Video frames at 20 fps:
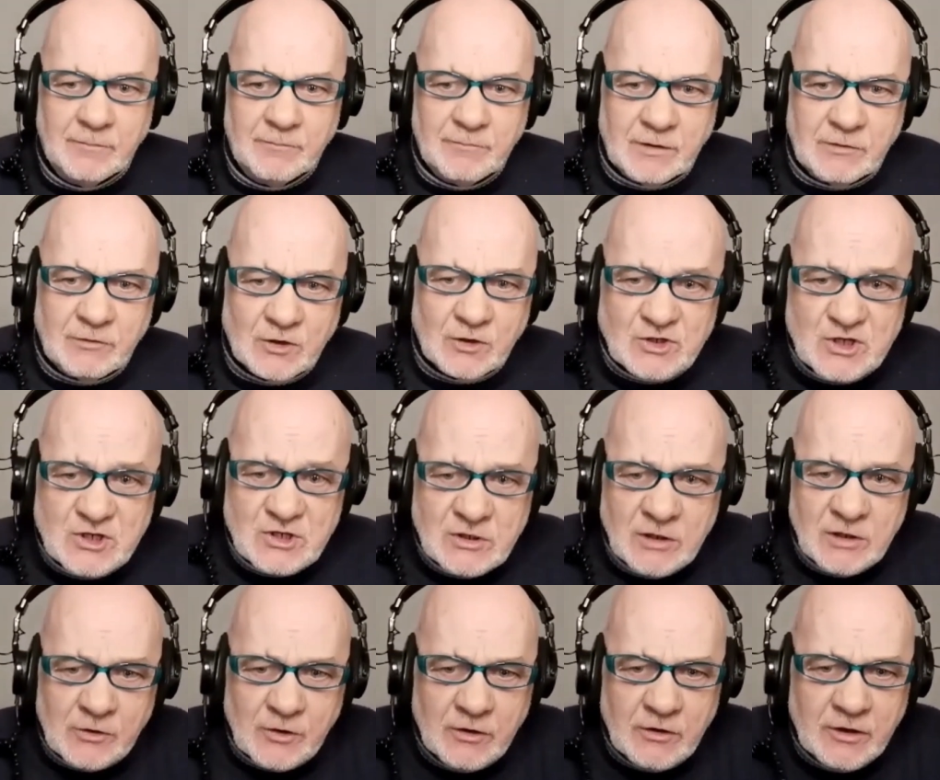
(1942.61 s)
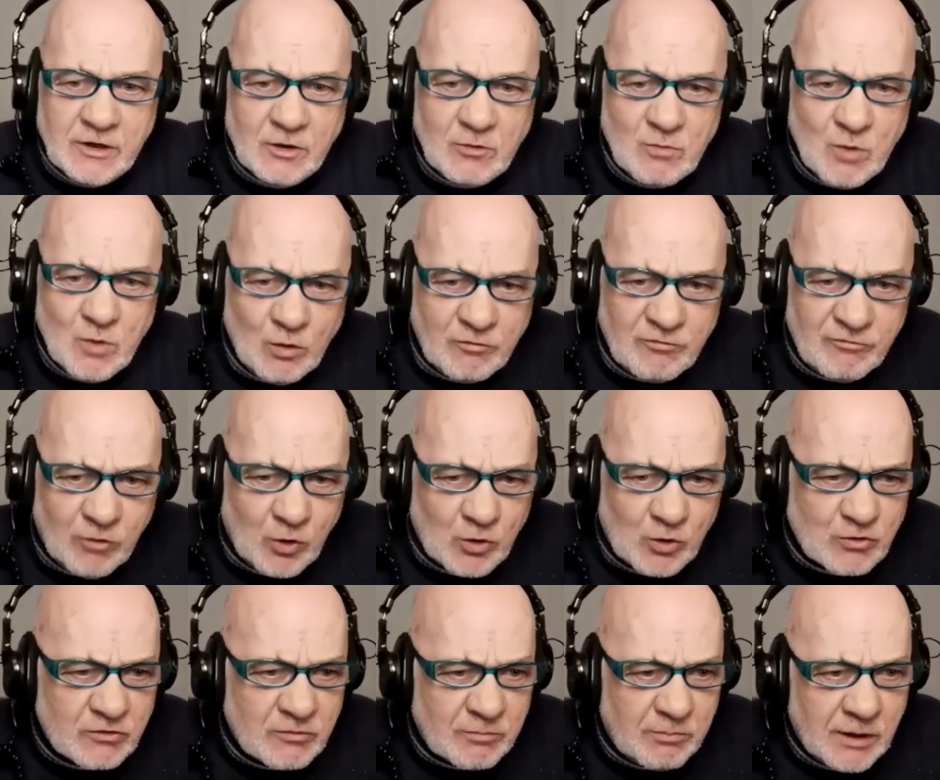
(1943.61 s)
This is not only a war fought
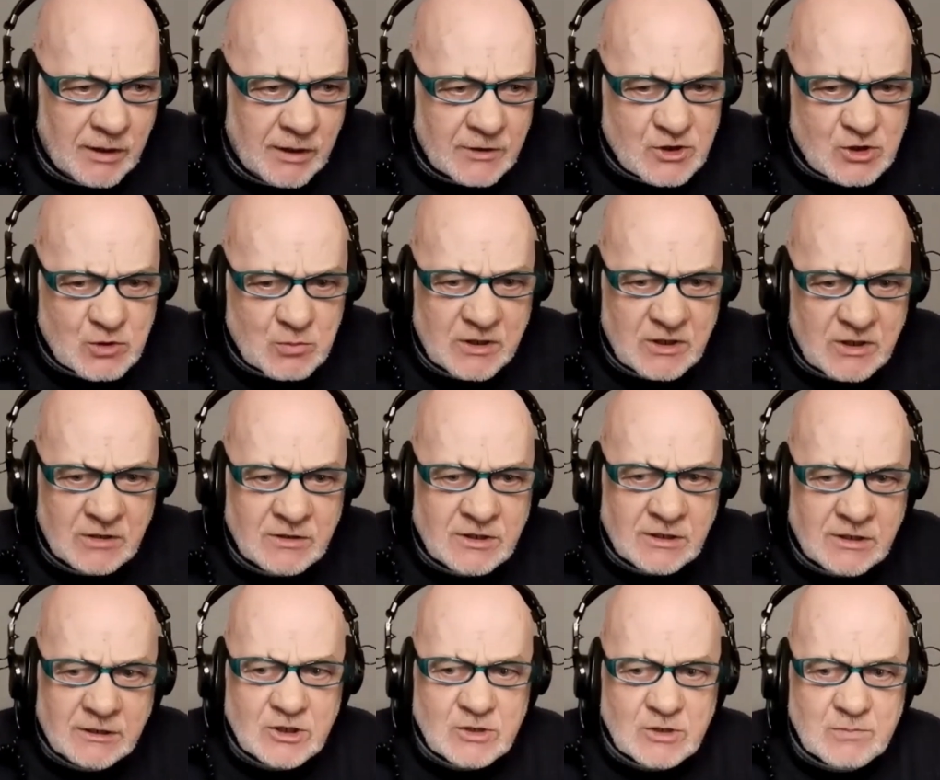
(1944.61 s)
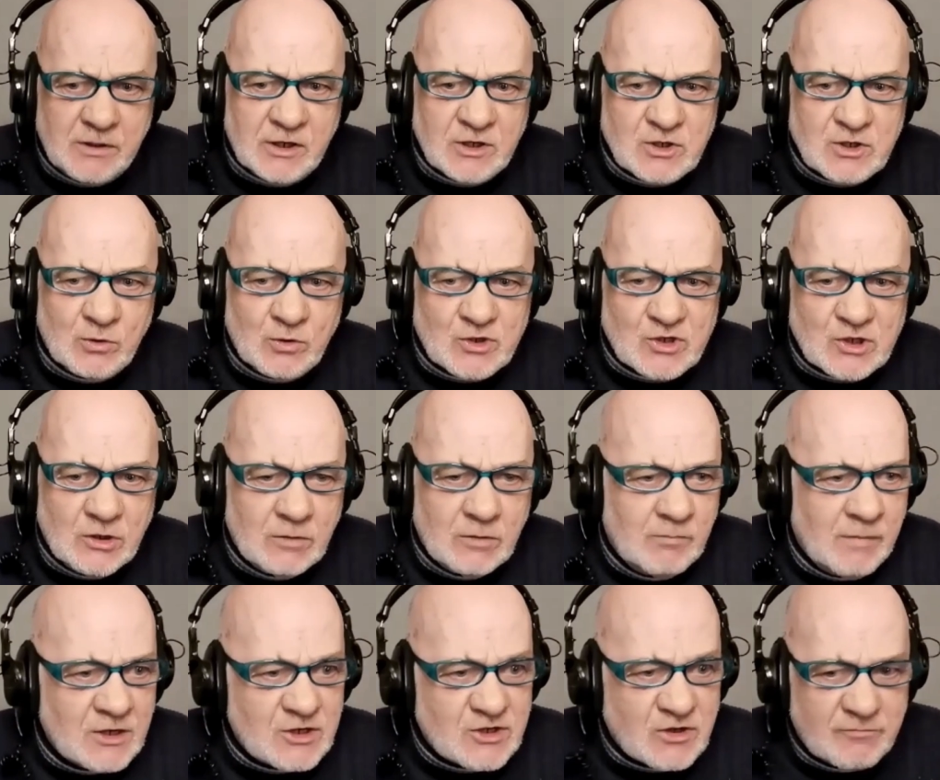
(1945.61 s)
with blood, sweat, and tears, but it's also a
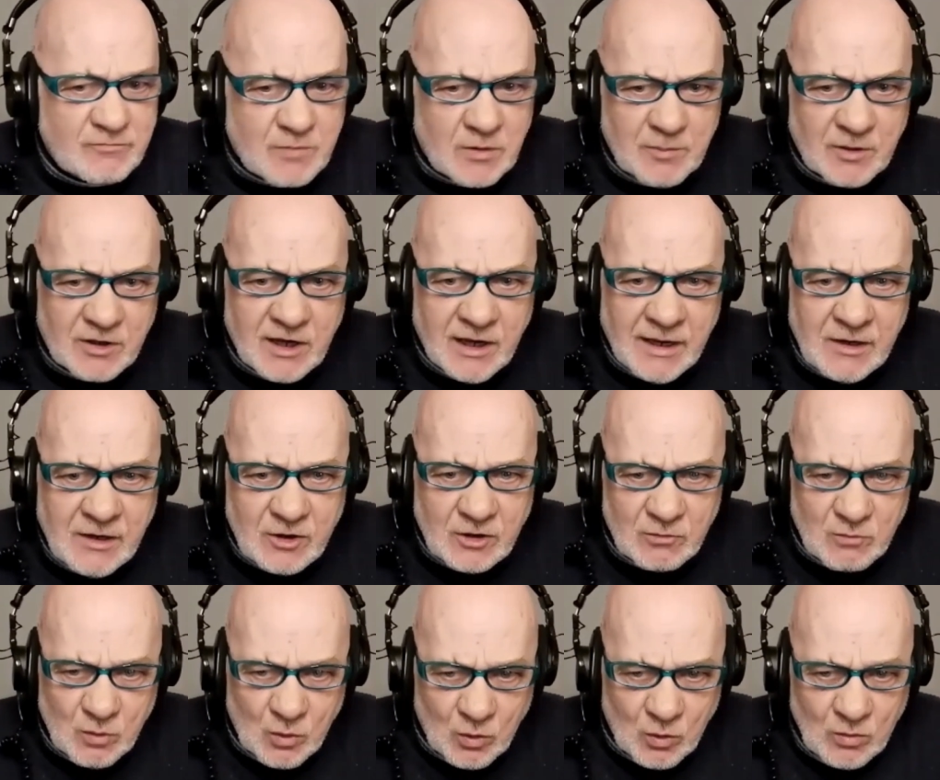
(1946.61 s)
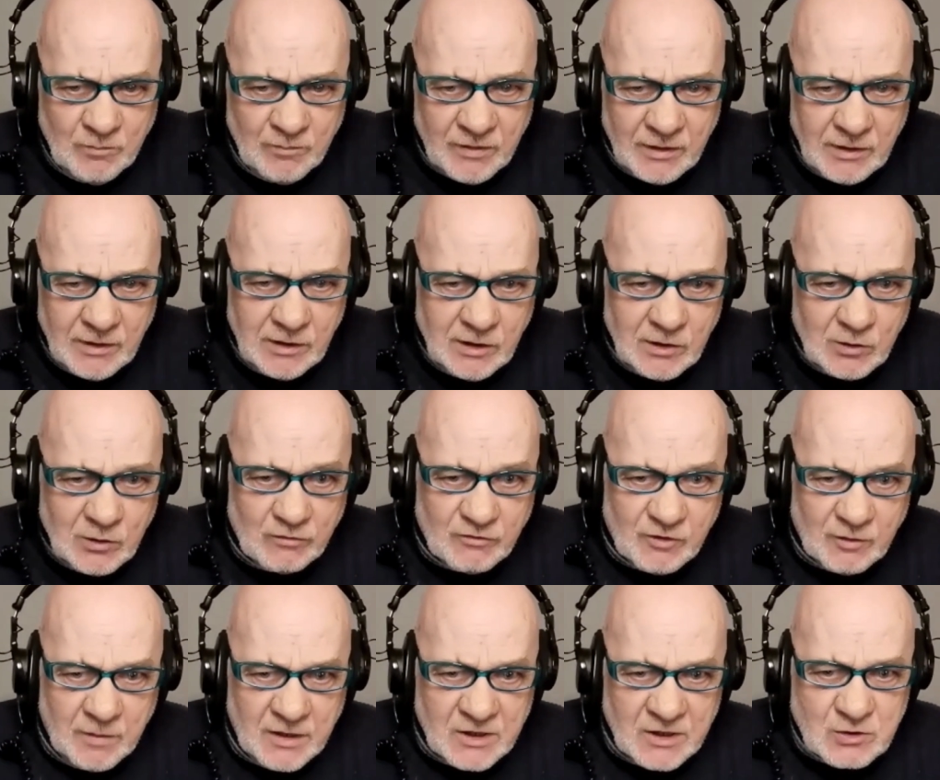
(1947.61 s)
massive propaganda war, with
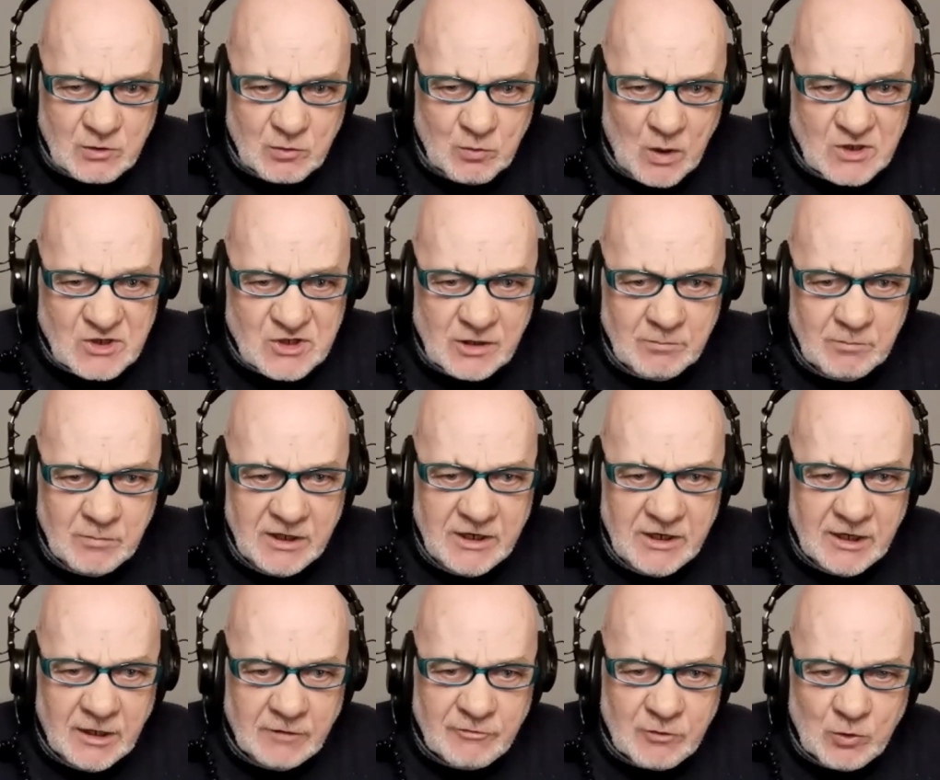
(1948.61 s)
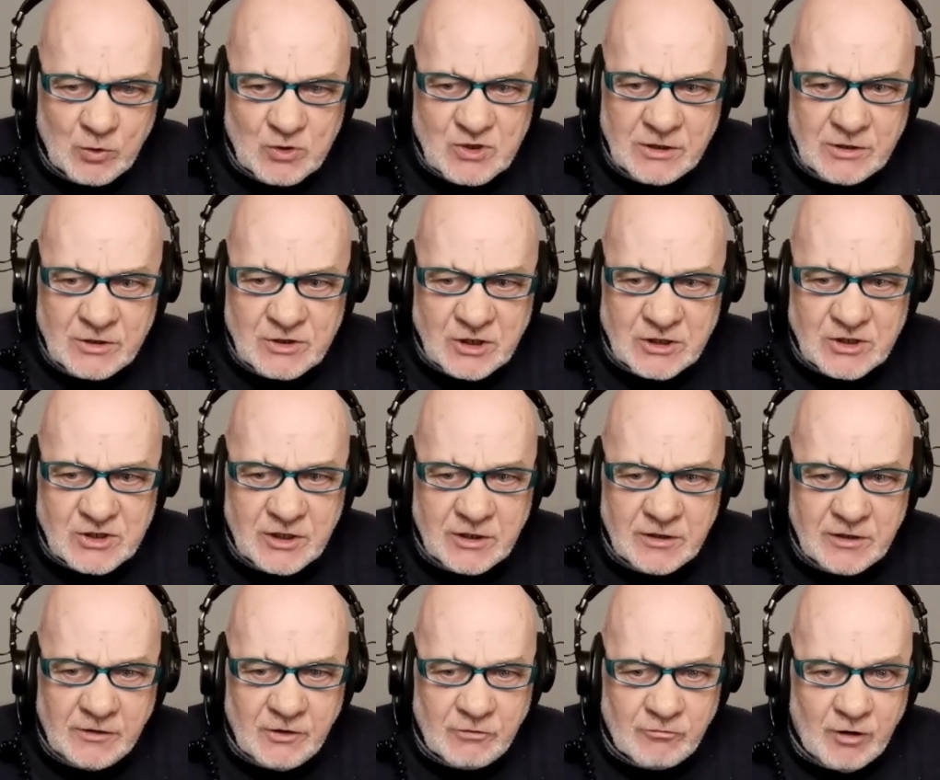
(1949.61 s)
the Western media, of course, insisting
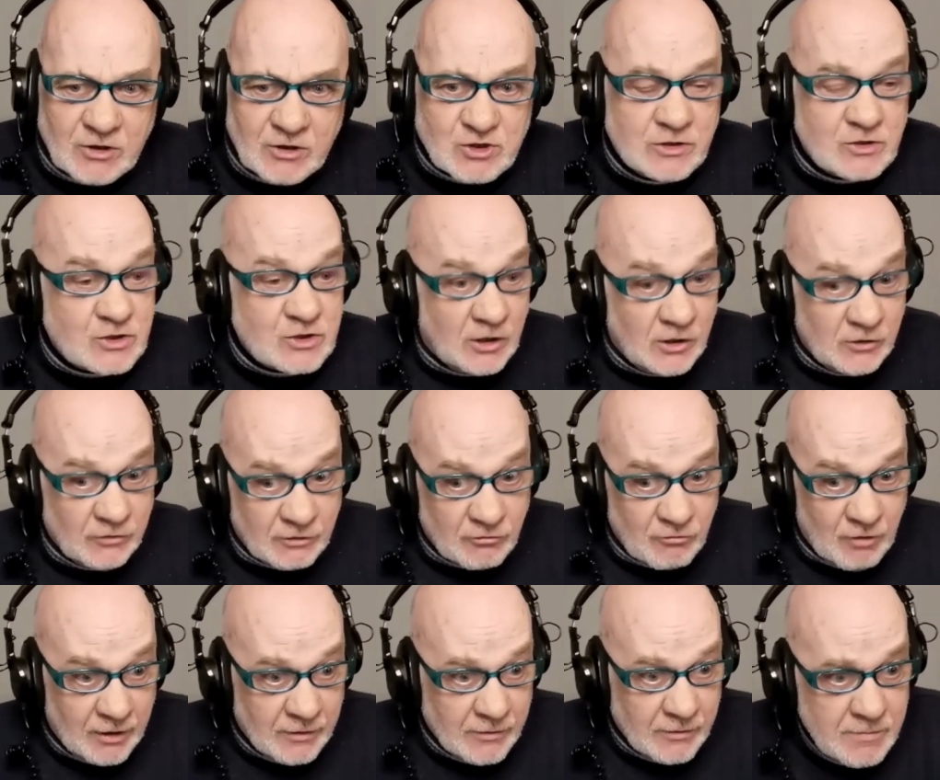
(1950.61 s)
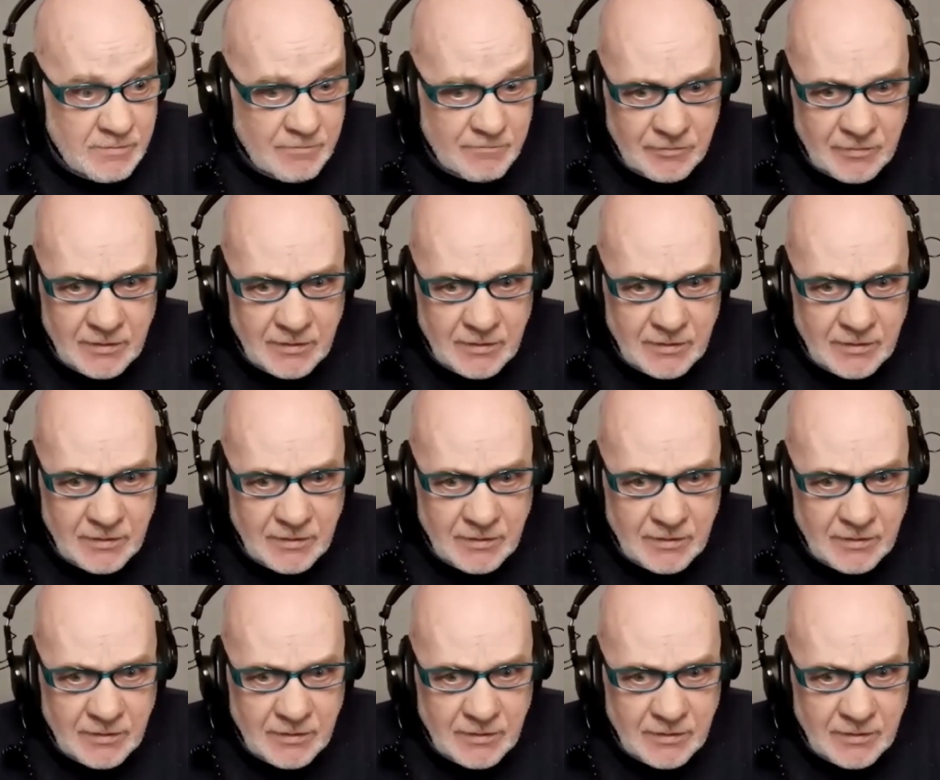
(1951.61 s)
that the Russians are on the run.